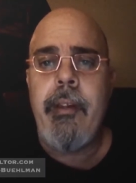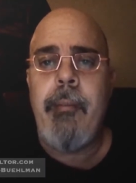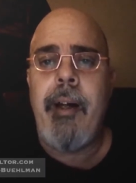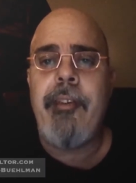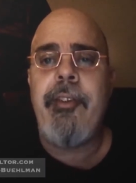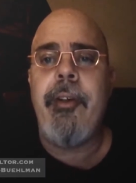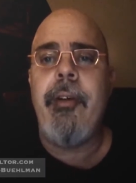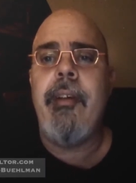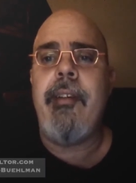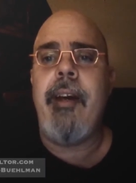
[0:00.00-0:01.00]
Tomas
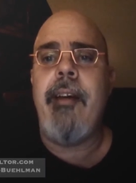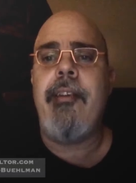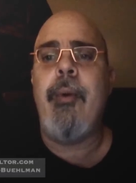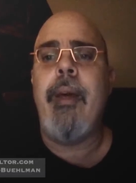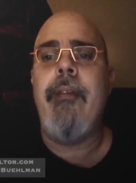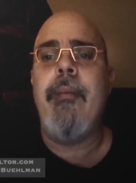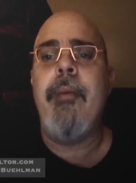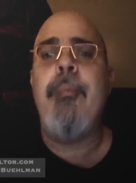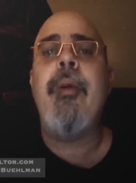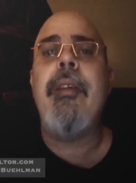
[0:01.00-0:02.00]
turned his eyes away from
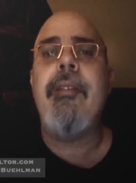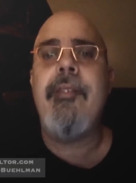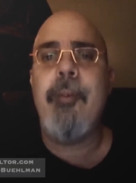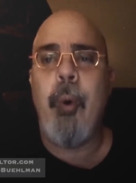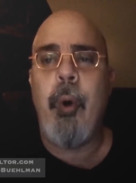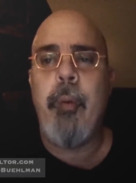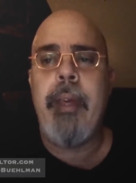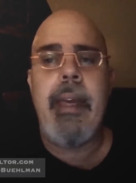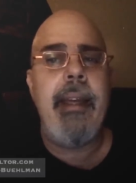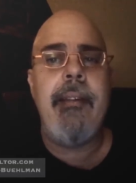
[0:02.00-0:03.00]
the priest's warm
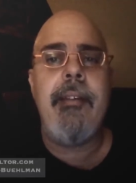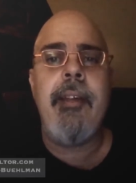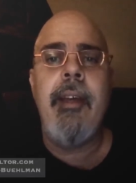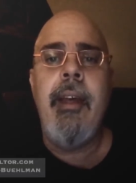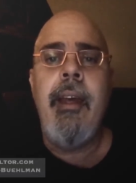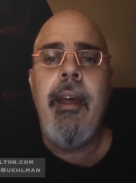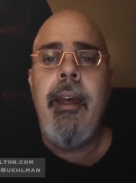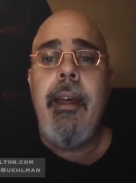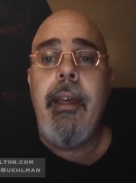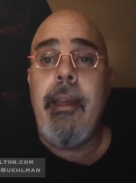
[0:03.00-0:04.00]
gaze.
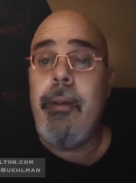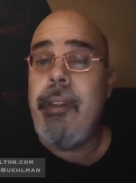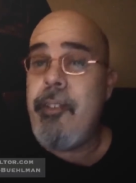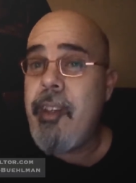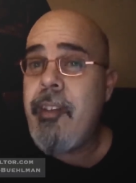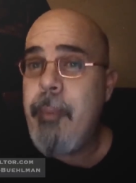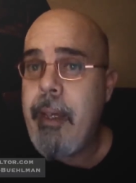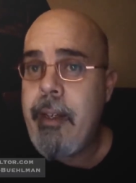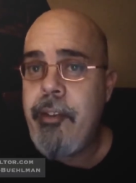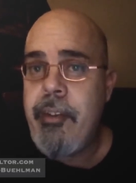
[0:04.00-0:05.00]
He only just
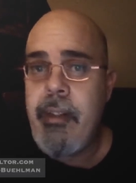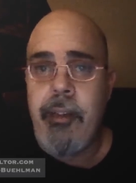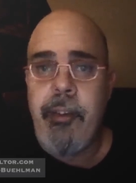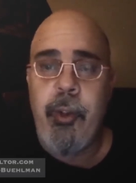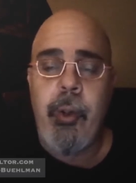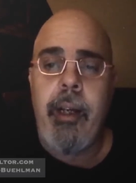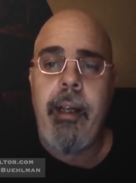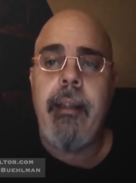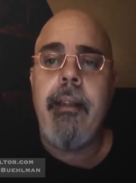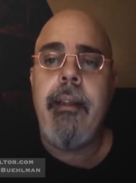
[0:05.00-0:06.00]
managed not to
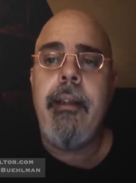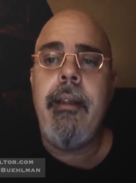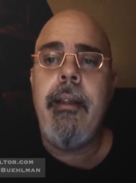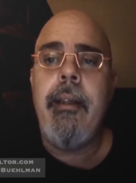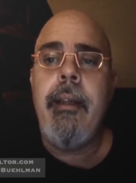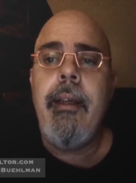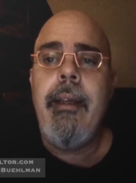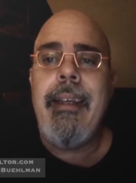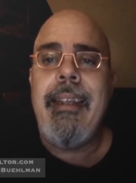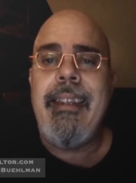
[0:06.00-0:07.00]
cry.
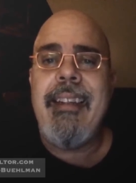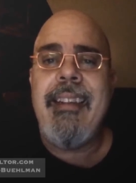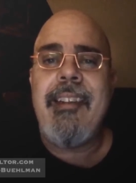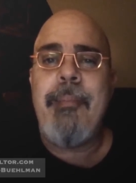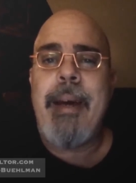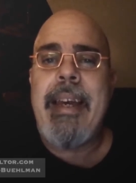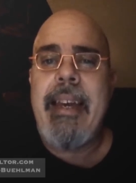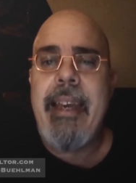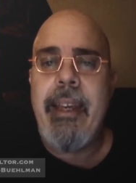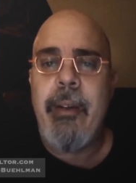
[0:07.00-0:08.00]
He did this by
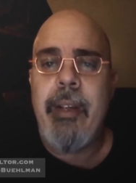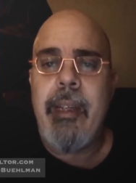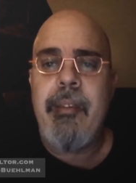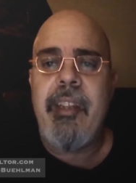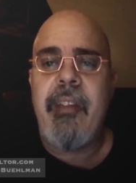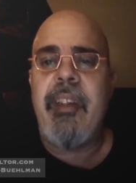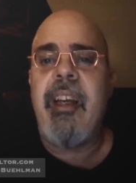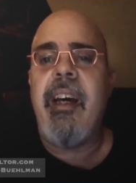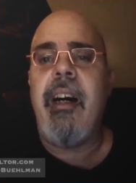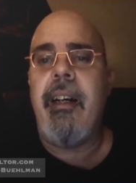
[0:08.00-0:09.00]
angering himself
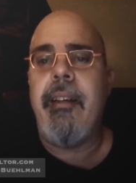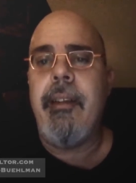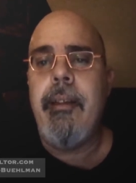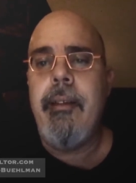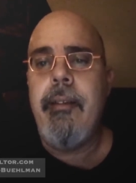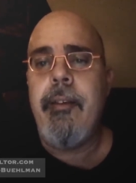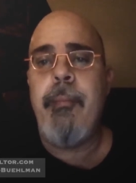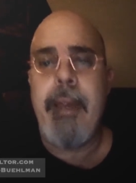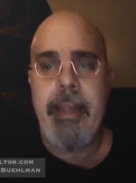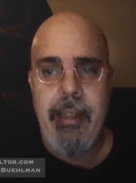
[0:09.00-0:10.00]
at God for
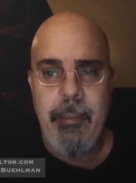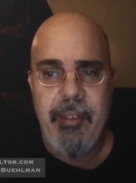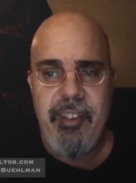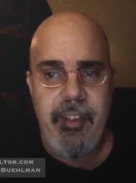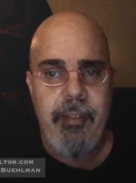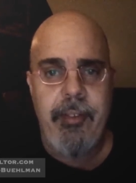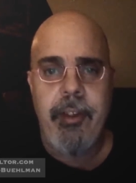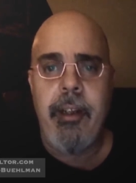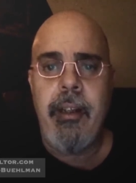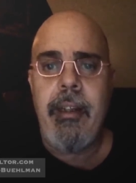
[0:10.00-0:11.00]
making him
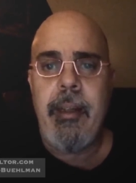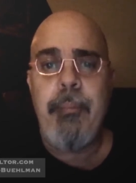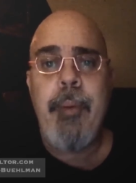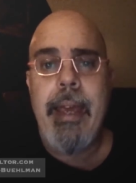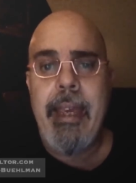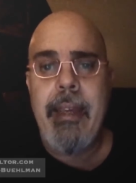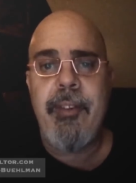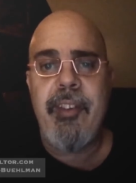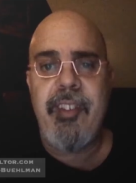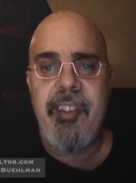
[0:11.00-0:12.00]
suffer and pay
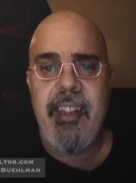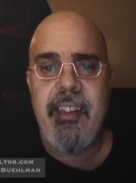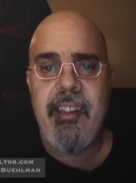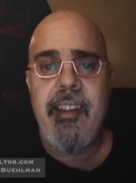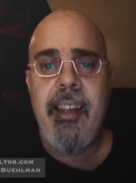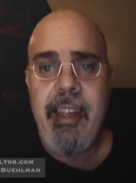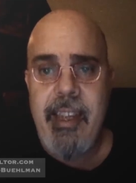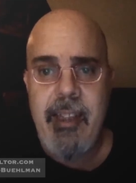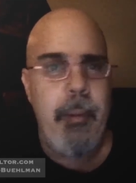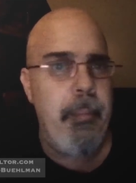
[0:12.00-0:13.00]
for sins
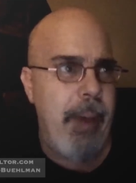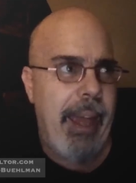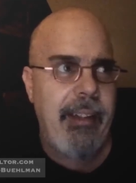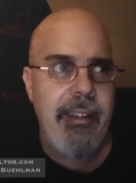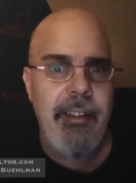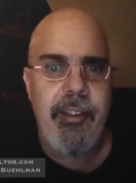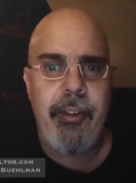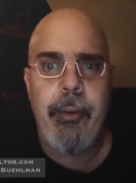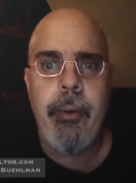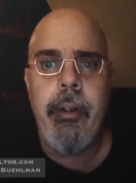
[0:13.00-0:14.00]
he had been backed
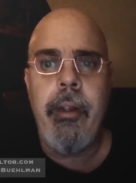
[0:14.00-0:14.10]
into.